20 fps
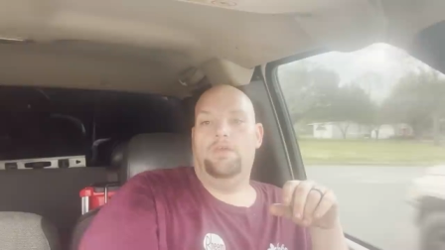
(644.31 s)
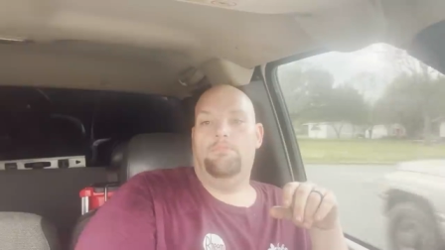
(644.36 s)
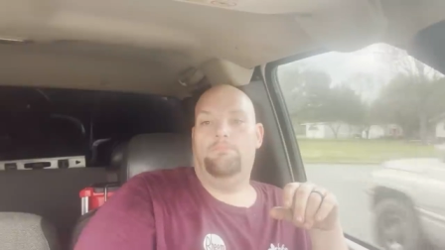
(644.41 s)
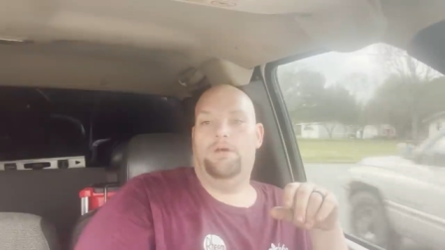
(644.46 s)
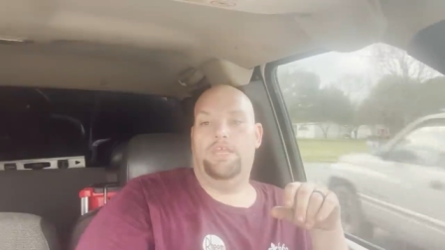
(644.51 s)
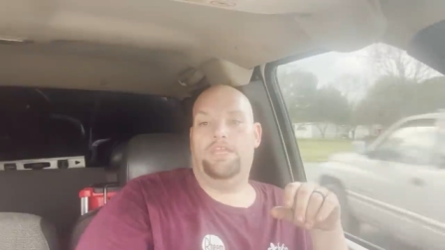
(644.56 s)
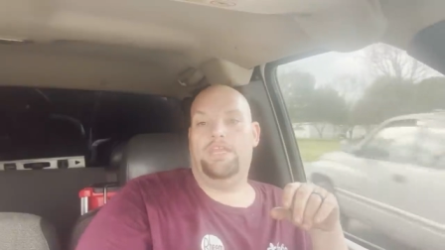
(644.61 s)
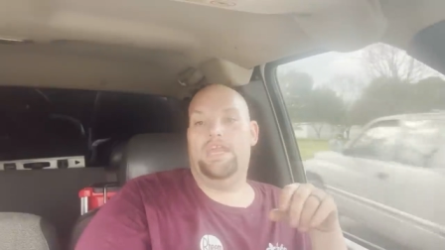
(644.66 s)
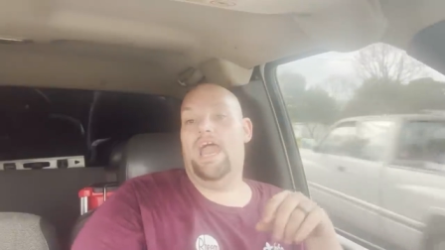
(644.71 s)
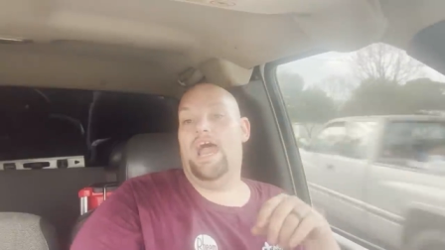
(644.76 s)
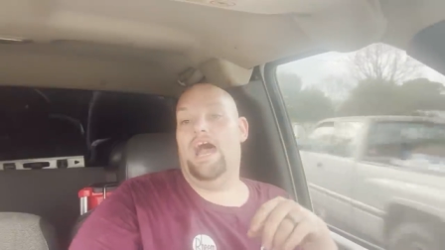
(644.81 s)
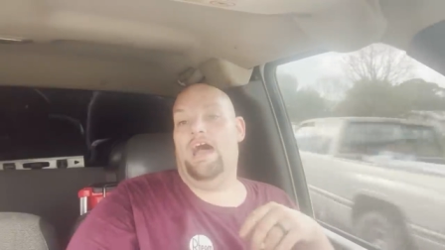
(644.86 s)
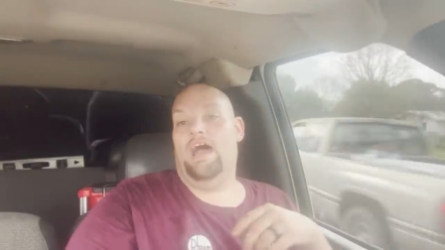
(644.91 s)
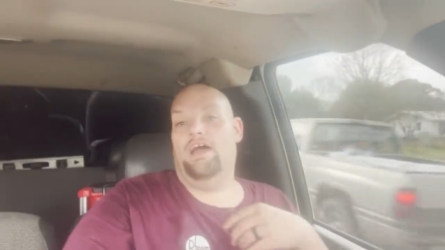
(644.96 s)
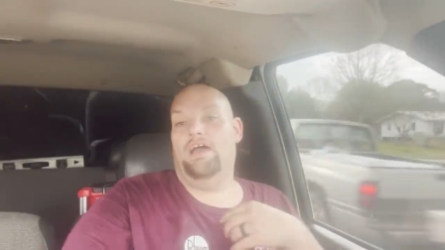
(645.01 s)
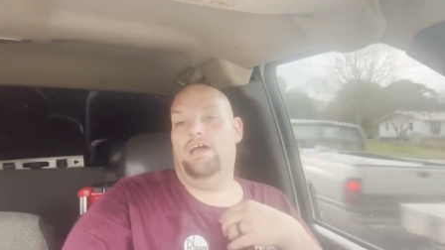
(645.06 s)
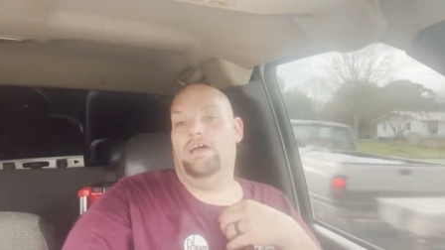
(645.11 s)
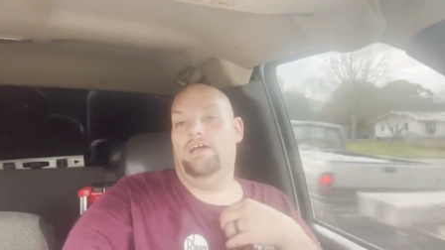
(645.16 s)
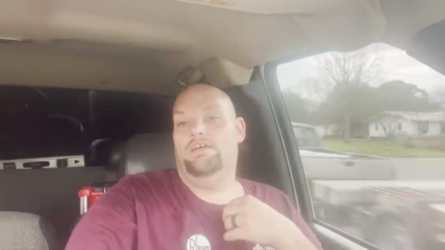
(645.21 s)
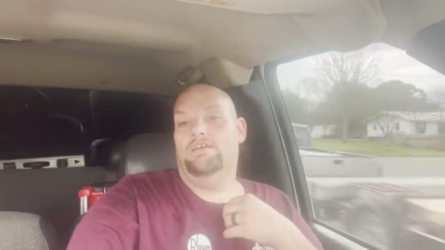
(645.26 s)
But yeah,
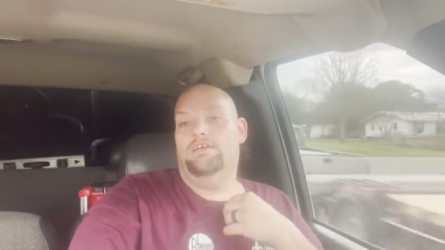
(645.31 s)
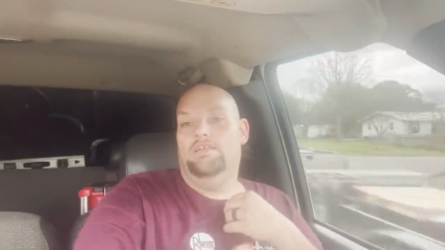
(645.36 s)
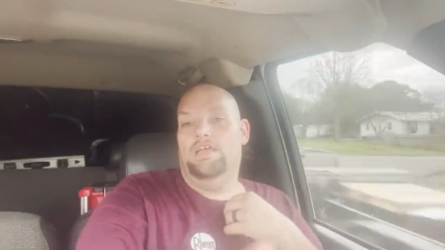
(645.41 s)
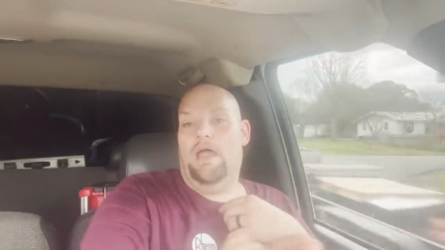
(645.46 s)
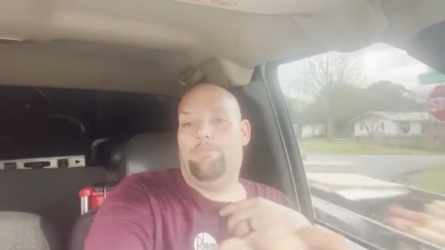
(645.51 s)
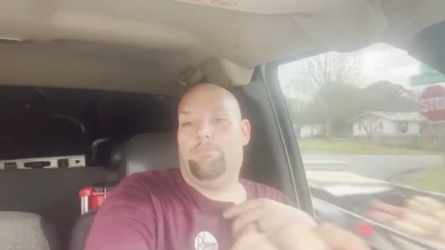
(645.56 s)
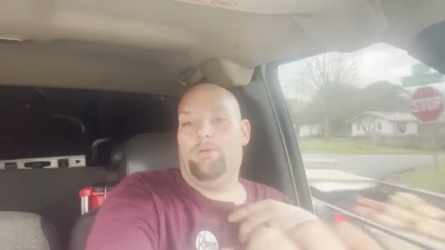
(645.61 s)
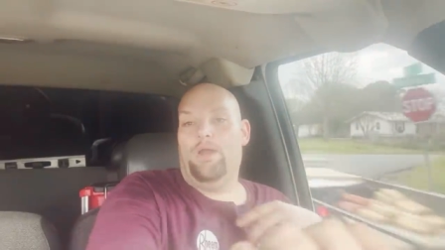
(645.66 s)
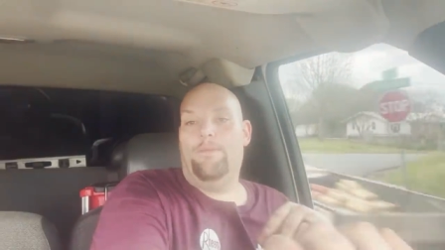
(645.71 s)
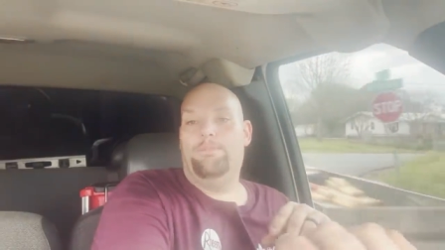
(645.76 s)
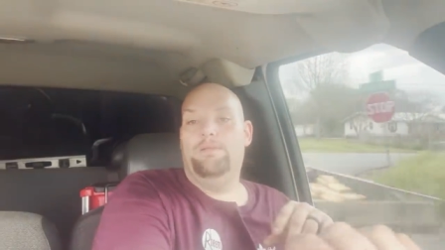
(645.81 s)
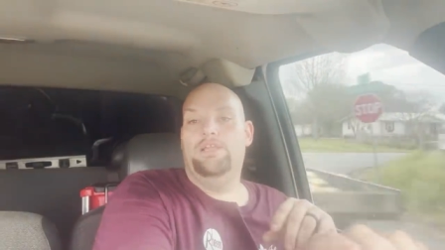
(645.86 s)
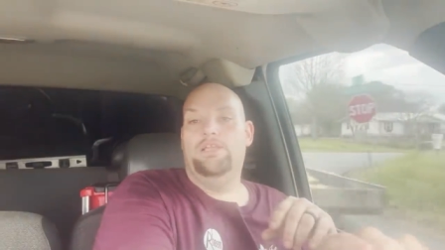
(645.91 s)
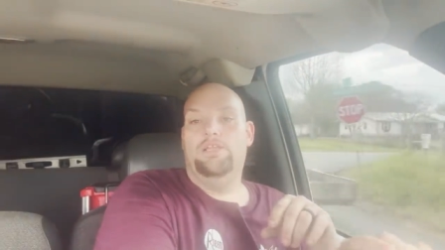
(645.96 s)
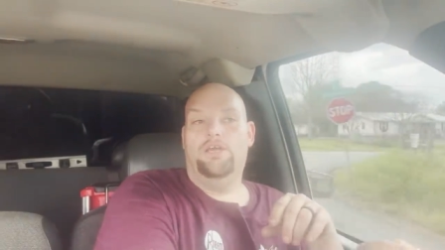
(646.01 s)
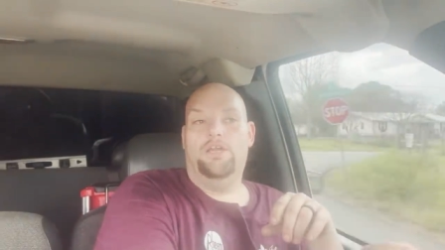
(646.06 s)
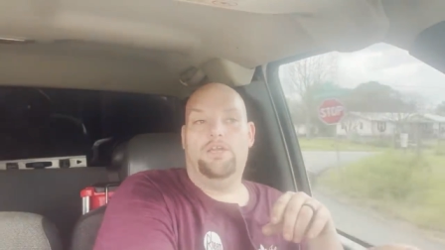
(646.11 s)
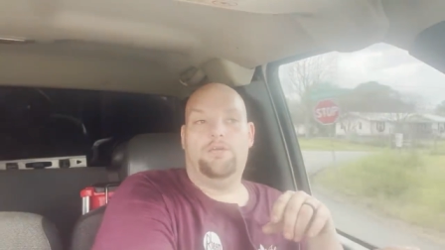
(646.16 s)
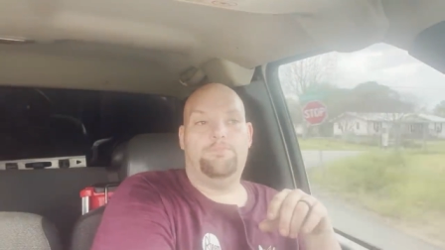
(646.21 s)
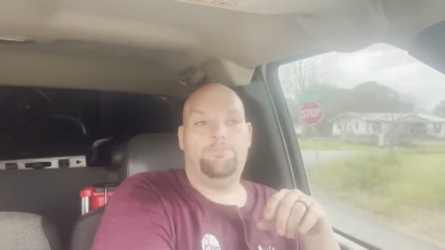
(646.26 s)
I, I probably
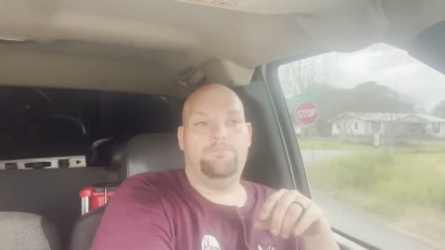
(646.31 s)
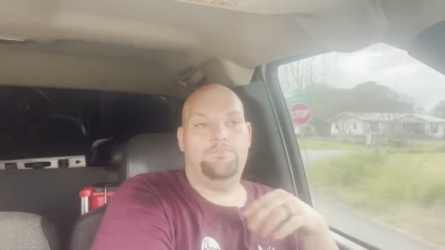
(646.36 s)
look